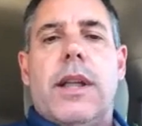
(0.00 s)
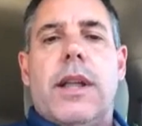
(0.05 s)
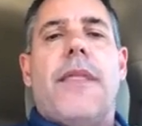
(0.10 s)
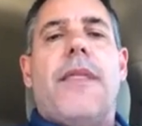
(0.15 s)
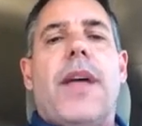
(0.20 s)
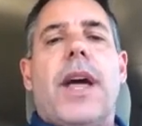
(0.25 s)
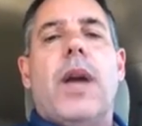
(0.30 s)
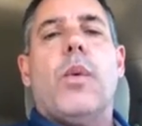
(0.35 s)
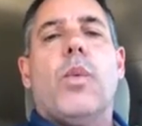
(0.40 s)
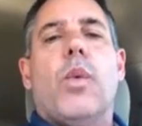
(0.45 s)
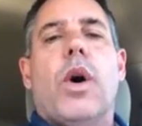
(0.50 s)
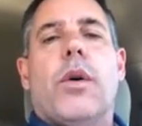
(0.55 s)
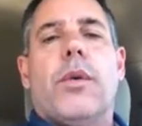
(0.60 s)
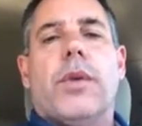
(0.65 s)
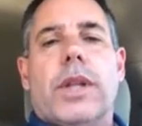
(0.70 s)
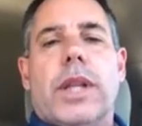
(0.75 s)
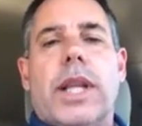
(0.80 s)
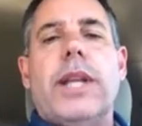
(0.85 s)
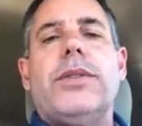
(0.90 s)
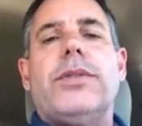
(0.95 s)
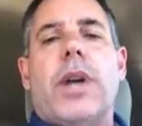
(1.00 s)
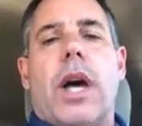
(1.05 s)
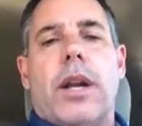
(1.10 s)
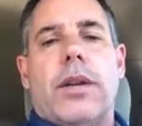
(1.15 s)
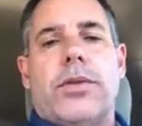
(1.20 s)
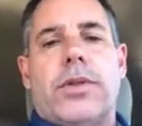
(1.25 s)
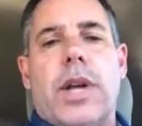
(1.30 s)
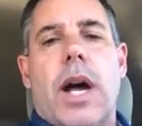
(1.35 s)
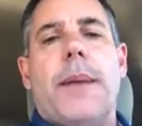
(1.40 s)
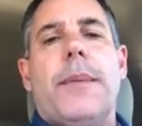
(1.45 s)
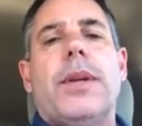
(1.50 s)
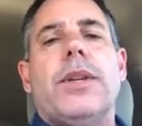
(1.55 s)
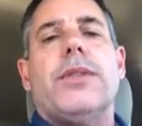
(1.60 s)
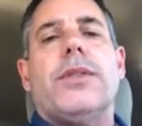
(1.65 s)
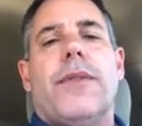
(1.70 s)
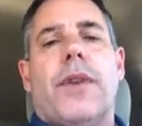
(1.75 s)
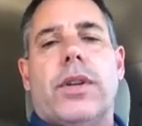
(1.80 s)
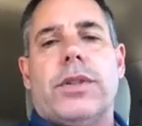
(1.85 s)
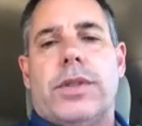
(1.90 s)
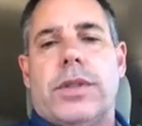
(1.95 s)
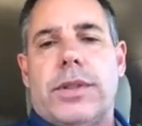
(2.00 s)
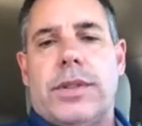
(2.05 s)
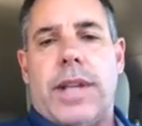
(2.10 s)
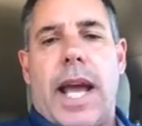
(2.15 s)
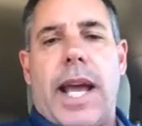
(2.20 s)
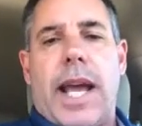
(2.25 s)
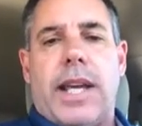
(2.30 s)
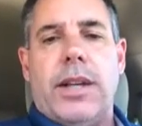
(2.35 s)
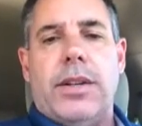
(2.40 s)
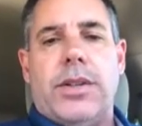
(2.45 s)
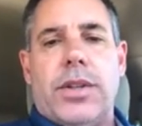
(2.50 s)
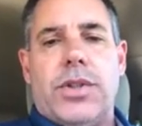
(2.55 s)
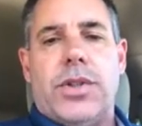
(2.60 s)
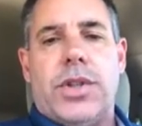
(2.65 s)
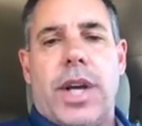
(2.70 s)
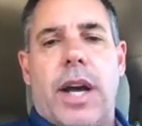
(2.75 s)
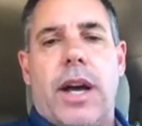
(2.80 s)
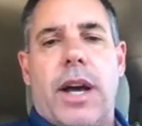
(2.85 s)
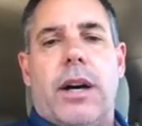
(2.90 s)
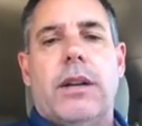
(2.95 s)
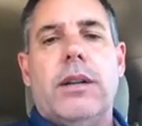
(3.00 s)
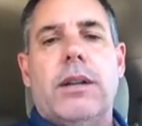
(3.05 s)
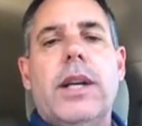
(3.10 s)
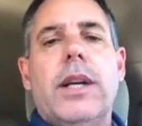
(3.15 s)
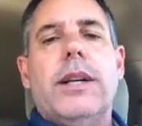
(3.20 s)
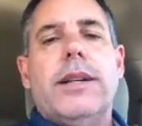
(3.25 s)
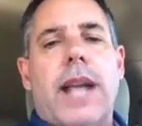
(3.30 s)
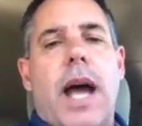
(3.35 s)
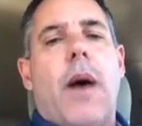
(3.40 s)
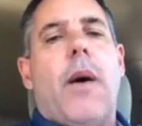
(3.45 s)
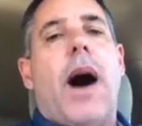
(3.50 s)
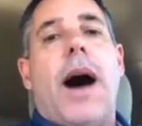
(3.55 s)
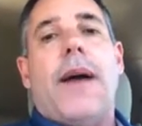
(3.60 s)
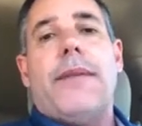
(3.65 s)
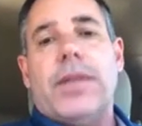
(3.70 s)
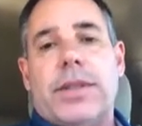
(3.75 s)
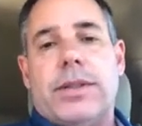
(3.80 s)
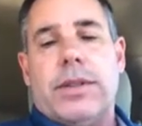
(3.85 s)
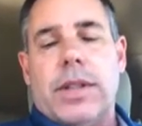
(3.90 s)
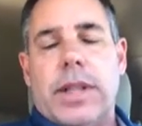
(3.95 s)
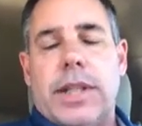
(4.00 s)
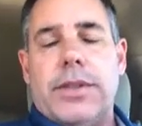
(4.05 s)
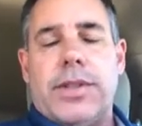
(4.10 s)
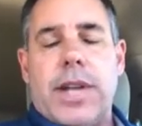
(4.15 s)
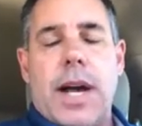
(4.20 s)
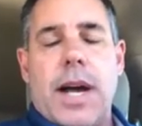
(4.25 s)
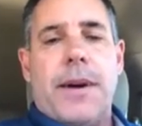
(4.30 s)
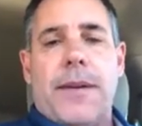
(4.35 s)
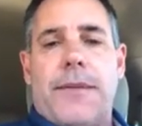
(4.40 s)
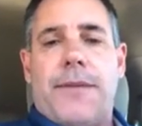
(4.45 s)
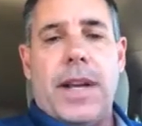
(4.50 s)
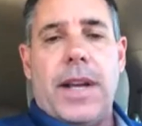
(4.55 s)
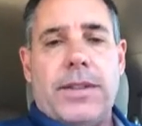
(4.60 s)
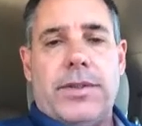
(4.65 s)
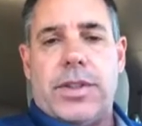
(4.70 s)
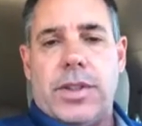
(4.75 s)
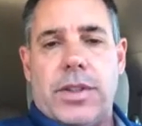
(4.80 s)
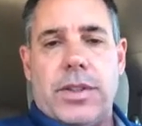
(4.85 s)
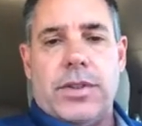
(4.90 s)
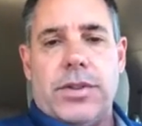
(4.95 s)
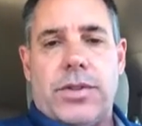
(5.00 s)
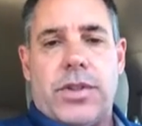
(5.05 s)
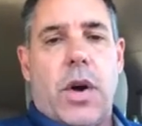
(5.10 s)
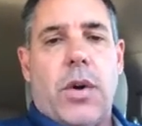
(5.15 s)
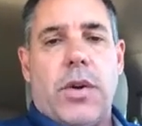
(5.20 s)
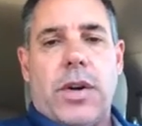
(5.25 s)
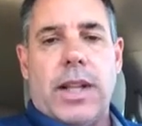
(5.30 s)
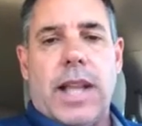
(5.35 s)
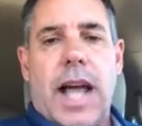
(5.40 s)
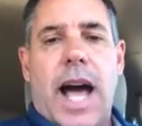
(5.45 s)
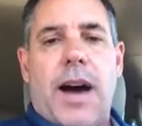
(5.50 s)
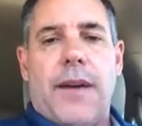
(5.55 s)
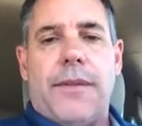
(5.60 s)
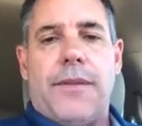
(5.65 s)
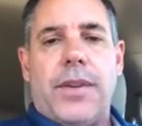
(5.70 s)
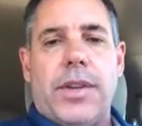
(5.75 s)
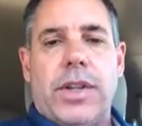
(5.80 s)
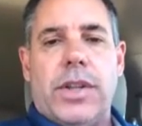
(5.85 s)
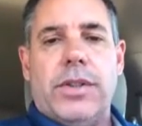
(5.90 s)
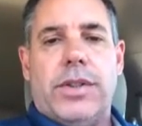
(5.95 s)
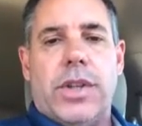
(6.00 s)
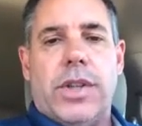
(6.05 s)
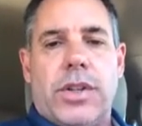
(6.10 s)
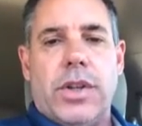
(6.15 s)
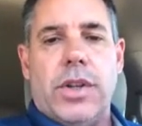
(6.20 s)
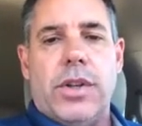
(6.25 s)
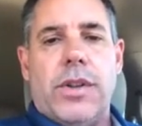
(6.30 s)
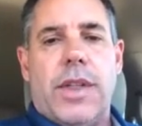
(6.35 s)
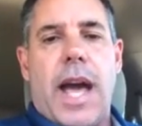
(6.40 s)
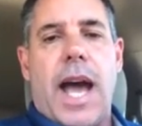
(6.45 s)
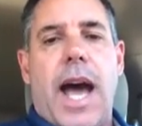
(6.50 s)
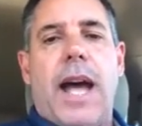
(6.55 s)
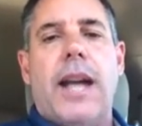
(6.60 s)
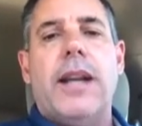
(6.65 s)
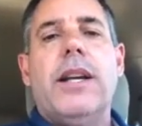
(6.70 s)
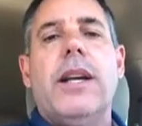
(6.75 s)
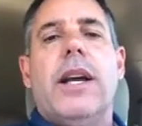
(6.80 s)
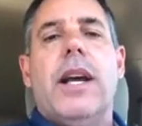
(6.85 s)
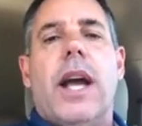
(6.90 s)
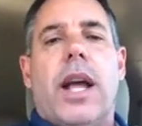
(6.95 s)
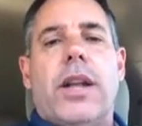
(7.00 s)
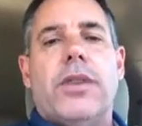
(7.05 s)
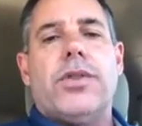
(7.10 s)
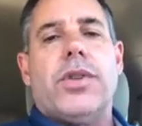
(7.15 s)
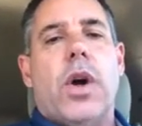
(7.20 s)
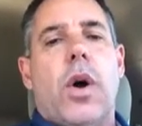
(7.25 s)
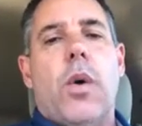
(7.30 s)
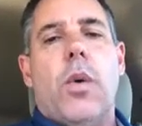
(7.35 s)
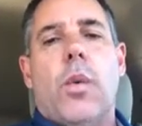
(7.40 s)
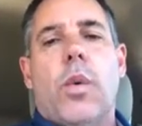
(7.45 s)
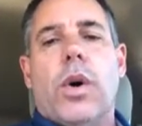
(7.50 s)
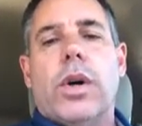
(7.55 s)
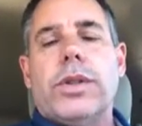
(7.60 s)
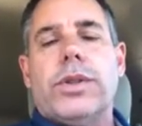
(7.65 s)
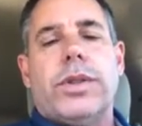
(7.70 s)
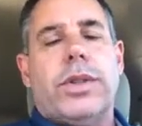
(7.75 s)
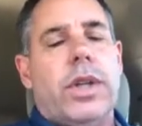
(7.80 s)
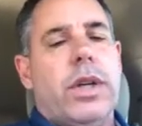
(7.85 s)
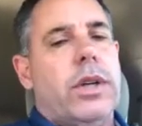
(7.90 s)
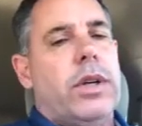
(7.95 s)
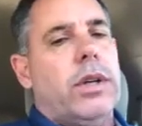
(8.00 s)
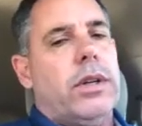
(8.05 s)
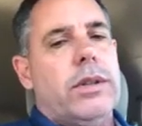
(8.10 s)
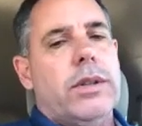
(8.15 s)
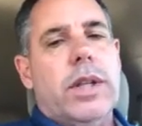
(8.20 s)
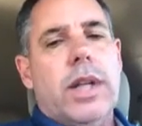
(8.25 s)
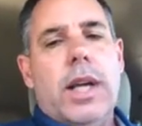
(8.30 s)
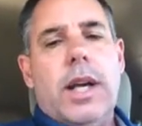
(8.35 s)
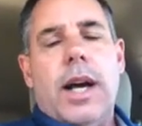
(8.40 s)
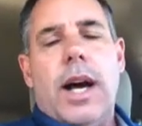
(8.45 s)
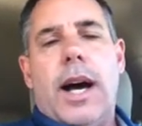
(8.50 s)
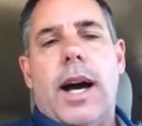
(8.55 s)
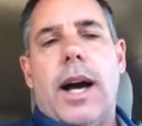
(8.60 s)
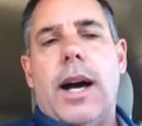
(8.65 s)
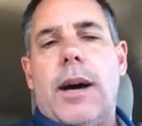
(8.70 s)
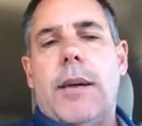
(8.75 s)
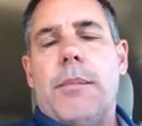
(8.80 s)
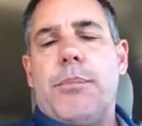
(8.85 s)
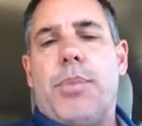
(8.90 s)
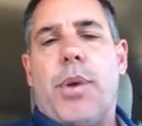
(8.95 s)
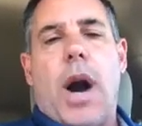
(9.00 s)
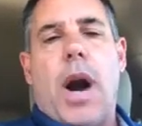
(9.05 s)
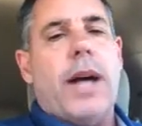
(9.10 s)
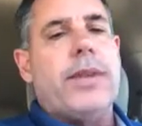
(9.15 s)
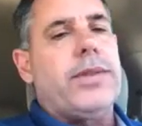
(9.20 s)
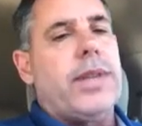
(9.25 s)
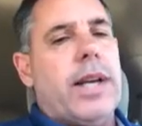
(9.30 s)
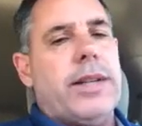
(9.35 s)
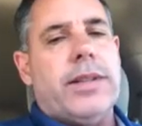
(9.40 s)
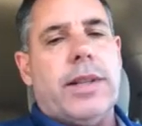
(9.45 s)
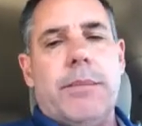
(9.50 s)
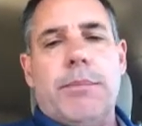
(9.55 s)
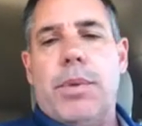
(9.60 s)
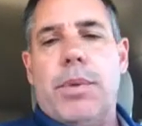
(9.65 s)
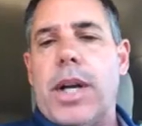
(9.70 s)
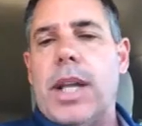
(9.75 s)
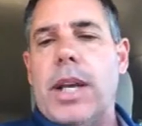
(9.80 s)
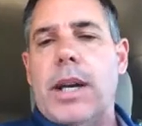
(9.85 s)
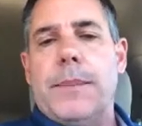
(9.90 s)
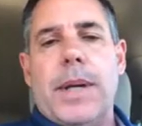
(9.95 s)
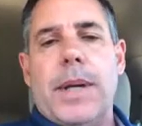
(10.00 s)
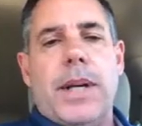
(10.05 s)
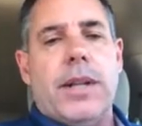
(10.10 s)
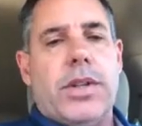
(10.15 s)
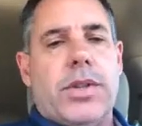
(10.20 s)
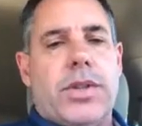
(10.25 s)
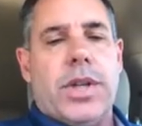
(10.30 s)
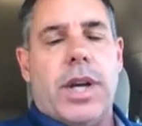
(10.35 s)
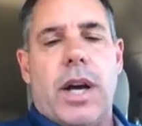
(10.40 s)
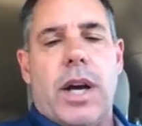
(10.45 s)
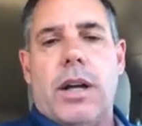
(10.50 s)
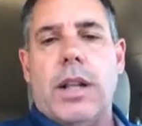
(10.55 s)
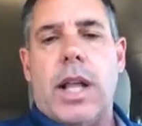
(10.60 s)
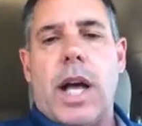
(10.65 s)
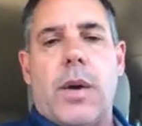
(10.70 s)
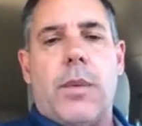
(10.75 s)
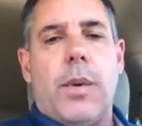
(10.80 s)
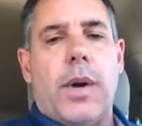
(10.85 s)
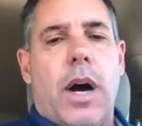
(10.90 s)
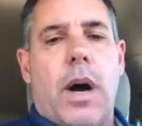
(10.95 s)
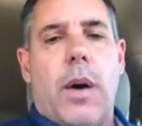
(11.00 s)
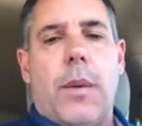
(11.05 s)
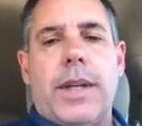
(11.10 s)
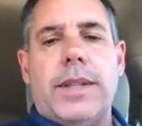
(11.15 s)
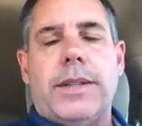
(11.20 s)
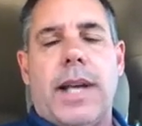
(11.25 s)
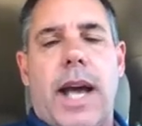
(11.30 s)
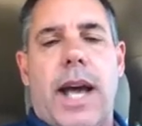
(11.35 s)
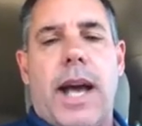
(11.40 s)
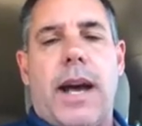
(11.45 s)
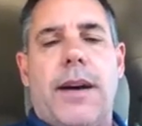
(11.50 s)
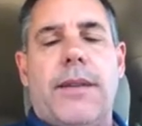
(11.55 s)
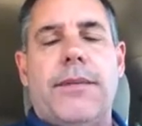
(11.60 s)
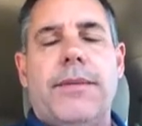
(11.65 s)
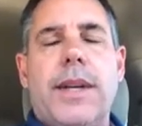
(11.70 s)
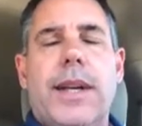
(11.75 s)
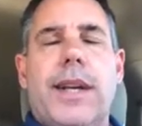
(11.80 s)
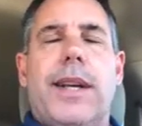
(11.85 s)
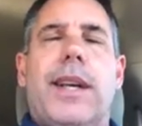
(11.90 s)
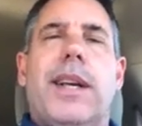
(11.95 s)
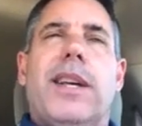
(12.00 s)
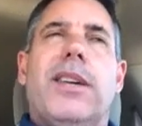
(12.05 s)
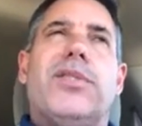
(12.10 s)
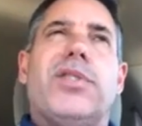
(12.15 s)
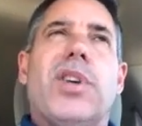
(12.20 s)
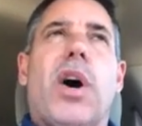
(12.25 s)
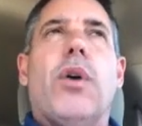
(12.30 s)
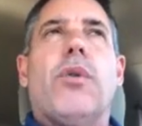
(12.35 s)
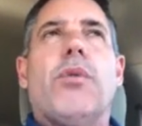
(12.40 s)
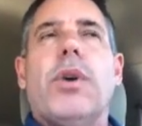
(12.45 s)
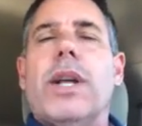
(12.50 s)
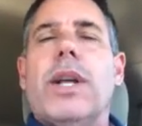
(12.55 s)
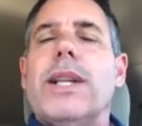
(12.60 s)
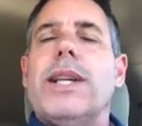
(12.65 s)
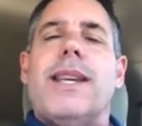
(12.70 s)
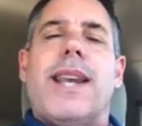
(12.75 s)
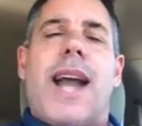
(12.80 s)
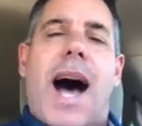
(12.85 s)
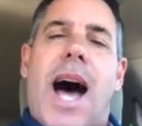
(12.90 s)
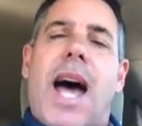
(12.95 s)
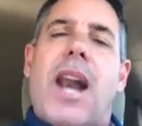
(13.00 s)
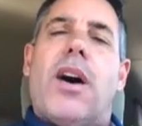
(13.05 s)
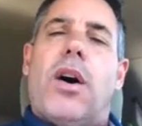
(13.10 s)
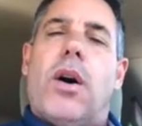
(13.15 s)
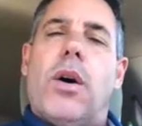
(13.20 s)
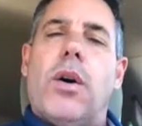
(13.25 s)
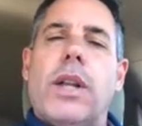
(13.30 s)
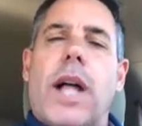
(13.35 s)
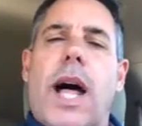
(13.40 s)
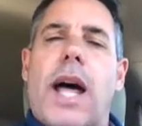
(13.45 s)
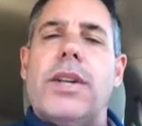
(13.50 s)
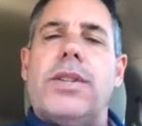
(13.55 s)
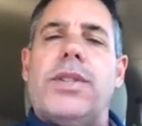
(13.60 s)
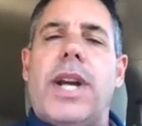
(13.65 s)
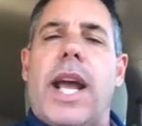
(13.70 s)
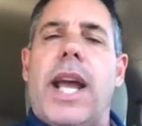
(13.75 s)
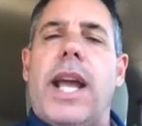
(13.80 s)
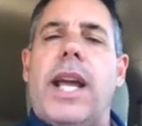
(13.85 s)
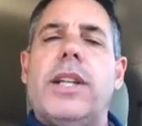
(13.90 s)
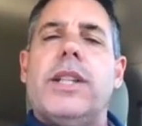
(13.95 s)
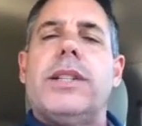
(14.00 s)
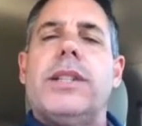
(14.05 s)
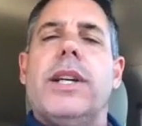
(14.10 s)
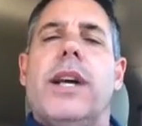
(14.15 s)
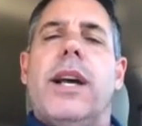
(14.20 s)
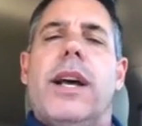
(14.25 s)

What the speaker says: then we'll release on a summons versus taking to jail. Now, obviously, some offenses don't allow for you to do that. And so we're still processing, booking them into the jail like we always have. So really not a whole lot of change.